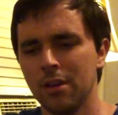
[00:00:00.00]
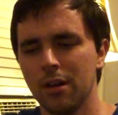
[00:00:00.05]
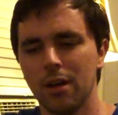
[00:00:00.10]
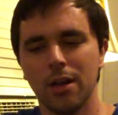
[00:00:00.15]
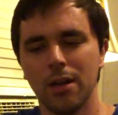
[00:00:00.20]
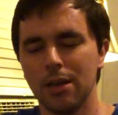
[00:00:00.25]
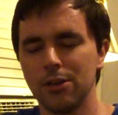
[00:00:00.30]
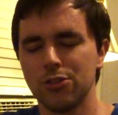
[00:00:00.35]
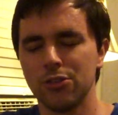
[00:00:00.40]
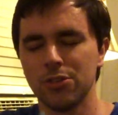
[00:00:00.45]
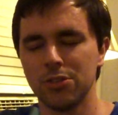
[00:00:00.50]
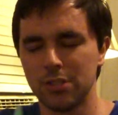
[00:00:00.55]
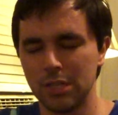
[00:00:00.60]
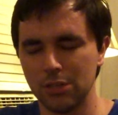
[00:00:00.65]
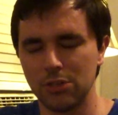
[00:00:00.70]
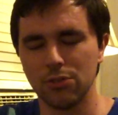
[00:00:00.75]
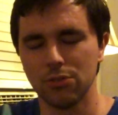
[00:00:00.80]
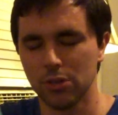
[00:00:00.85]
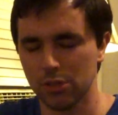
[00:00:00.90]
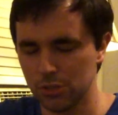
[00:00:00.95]
I shouldn't say
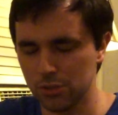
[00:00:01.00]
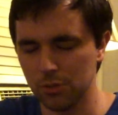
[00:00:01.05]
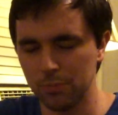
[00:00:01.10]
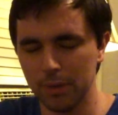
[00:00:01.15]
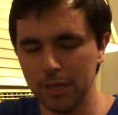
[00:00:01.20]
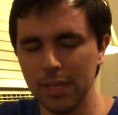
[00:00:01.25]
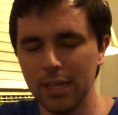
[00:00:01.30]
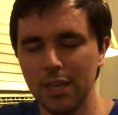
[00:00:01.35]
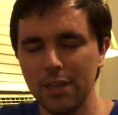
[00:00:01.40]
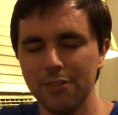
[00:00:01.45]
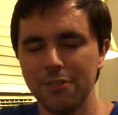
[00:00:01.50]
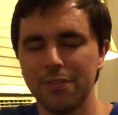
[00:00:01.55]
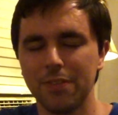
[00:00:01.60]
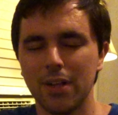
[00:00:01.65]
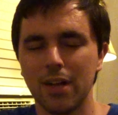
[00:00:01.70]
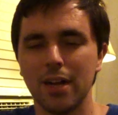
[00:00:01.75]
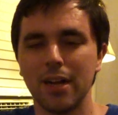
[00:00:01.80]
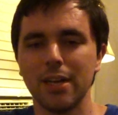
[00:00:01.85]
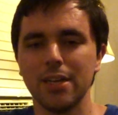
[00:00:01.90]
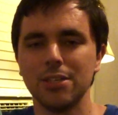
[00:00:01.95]
traditional, but he
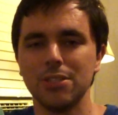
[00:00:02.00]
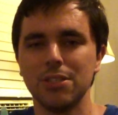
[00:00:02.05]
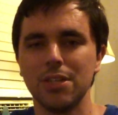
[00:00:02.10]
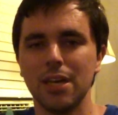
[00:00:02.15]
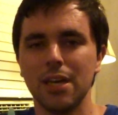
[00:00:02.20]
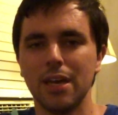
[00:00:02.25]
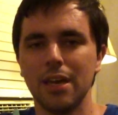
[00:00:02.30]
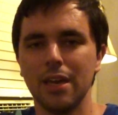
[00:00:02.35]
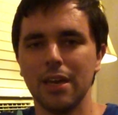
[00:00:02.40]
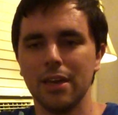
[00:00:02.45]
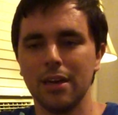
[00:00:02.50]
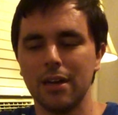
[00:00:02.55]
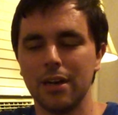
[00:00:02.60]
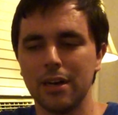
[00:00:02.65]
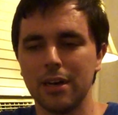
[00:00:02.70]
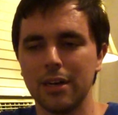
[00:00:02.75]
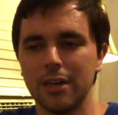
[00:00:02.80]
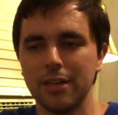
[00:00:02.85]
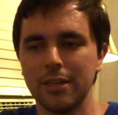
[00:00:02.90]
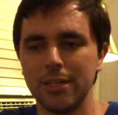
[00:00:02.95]
flies a
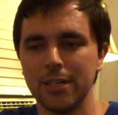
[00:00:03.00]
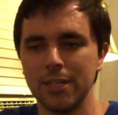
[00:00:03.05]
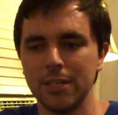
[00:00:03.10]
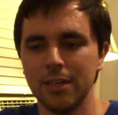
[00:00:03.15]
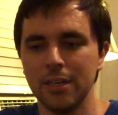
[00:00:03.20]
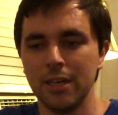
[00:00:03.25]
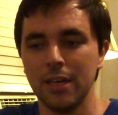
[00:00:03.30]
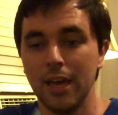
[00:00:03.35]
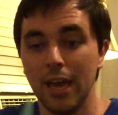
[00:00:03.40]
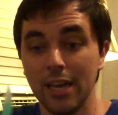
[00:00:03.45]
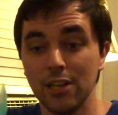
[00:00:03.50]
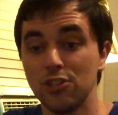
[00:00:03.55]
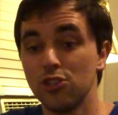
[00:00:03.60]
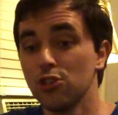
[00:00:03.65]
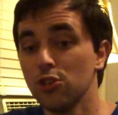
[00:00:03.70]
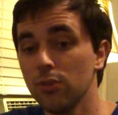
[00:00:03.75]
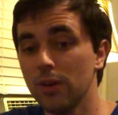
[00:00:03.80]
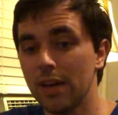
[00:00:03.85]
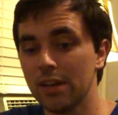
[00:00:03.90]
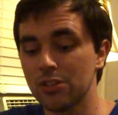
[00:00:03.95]
uh, a
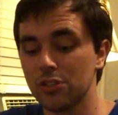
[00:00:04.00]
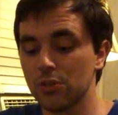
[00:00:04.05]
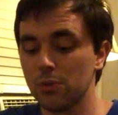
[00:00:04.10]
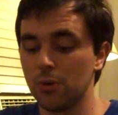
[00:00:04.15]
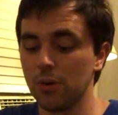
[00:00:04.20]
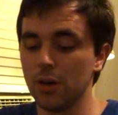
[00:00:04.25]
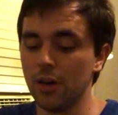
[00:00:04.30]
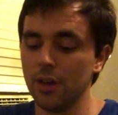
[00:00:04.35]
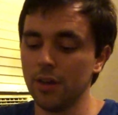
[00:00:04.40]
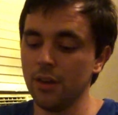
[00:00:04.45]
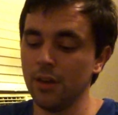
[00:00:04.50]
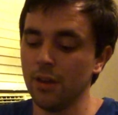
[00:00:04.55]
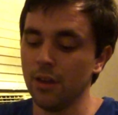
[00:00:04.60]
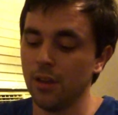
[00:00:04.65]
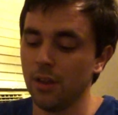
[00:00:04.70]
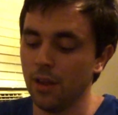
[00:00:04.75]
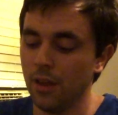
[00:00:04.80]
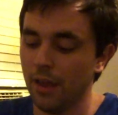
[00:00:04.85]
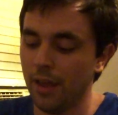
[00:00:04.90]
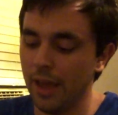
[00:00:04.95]
true X quad.
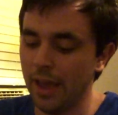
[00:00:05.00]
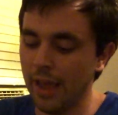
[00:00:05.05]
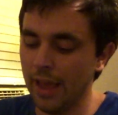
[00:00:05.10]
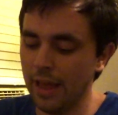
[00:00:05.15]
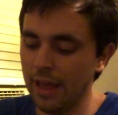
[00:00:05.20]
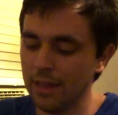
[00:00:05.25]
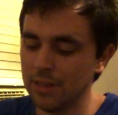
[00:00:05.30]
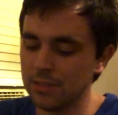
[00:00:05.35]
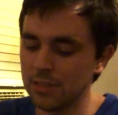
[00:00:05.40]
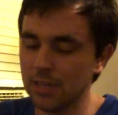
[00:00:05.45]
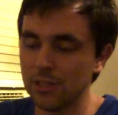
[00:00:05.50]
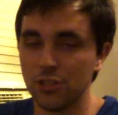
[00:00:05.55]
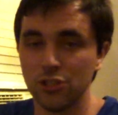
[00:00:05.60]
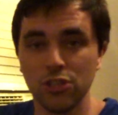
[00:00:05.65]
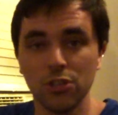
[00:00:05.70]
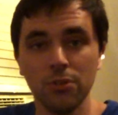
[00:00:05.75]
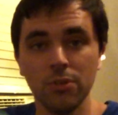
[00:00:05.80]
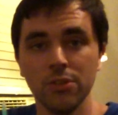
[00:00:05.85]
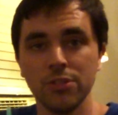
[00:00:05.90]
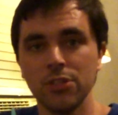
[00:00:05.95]
And as
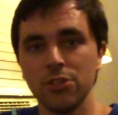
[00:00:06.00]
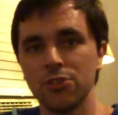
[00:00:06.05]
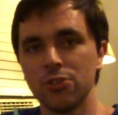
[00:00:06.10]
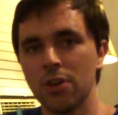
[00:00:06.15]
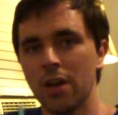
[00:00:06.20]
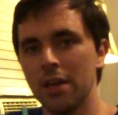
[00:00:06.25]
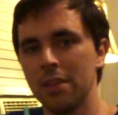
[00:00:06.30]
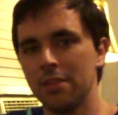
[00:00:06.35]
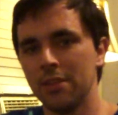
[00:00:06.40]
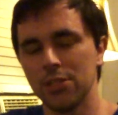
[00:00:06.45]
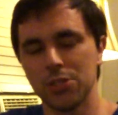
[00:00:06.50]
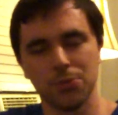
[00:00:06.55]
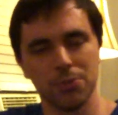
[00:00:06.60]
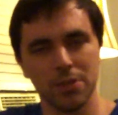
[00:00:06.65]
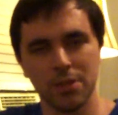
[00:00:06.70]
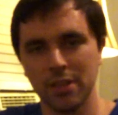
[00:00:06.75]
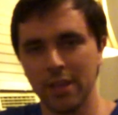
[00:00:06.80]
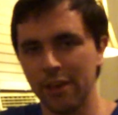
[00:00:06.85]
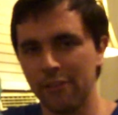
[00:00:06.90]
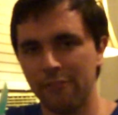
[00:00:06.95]
soon as he tried this
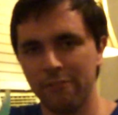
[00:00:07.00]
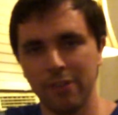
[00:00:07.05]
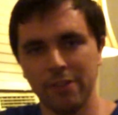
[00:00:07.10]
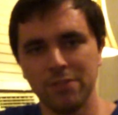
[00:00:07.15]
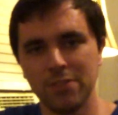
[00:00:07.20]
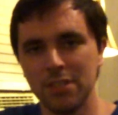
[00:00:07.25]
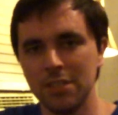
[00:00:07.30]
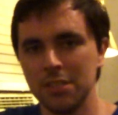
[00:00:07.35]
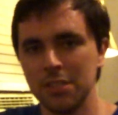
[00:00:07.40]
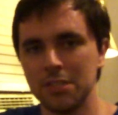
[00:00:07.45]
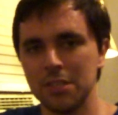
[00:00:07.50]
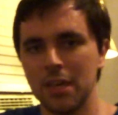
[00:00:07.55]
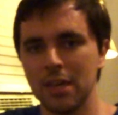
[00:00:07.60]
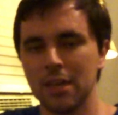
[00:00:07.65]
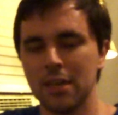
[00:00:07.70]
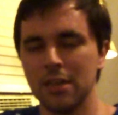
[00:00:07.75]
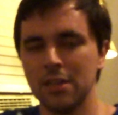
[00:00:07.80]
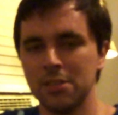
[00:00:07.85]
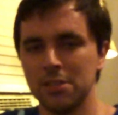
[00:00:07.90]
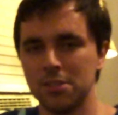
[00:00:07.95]
within like 15
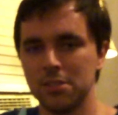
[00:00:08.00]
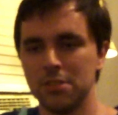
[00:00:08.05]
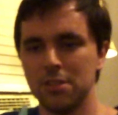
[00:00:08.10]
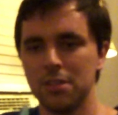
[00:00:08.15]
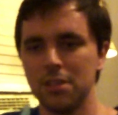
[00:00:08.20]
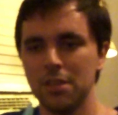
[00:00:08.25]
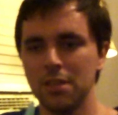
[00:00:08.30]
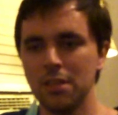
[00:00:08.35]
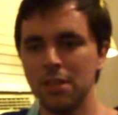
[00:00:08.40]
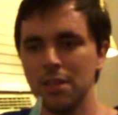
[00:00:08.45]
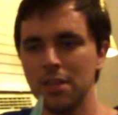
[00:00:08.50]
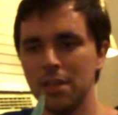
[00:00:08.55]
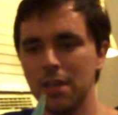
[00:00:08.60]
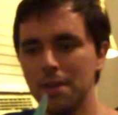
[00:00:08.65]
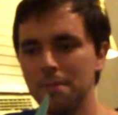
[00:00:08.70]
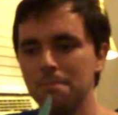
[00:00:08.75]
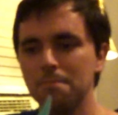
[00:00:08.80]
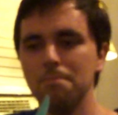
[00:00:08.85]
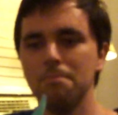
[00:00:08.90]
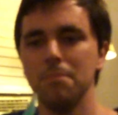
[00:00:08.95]
seconds, he
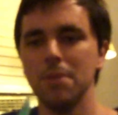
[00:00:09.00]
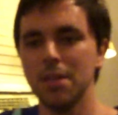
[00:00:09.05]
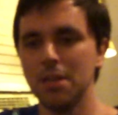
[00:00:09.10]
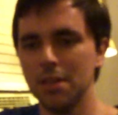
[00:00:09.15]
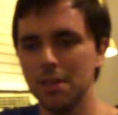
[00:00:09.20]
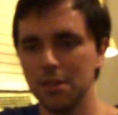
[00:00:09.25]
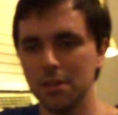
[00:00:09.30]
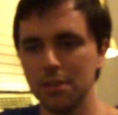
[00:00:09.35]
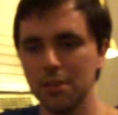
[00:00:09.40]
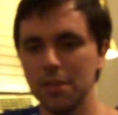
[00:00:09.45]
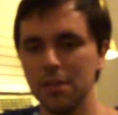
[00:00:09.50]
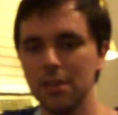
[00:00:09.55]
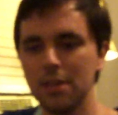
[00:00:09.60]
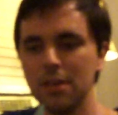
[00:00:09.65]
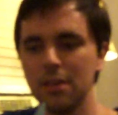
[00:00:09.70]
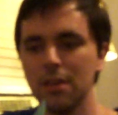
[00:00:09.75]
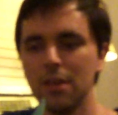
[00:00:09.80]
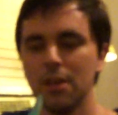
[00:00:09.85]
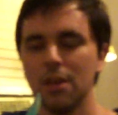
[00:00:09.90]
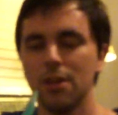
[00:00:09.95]

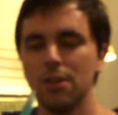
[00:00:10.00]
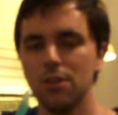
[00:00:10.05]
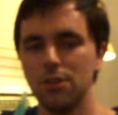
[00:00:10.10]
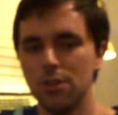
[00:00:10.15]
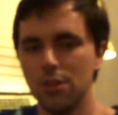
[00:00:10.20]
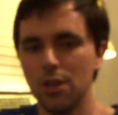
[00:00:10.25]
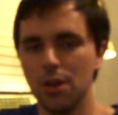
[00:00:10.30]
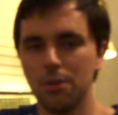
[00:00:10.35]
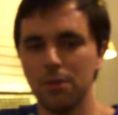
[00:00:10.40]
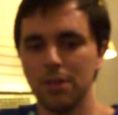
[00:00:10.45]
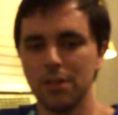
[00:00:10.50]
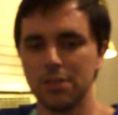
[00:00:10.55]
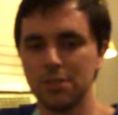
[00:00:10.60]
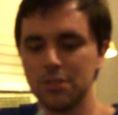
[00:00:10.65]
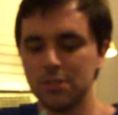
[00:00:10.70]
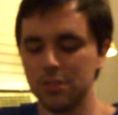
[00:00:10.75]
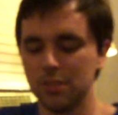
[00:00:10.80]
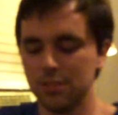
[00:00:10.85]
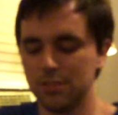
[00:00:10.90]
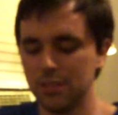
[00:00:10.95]
immediately
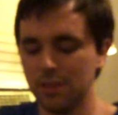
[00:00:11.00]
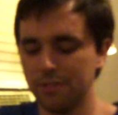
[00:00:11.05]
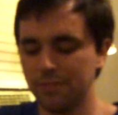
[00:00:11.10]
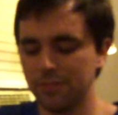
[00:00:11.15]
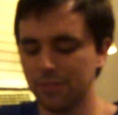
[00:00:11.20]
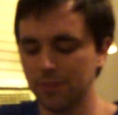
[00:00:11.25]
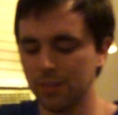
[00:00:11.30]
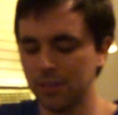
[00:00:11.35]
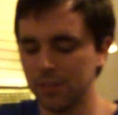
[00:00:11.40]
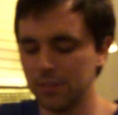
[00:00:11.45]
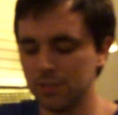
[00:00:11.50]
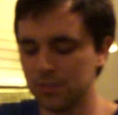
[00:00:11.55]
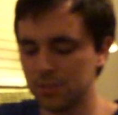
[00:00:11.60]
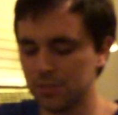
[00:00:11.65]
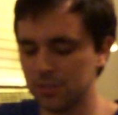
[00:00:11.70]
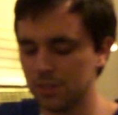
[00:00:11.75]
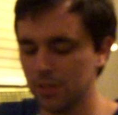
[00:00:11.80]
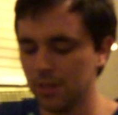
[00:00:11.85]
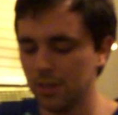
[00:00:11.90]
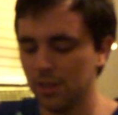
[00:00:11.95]
noticed the
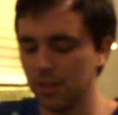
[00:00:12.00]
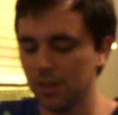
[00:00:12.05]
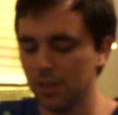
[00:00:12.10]
difference.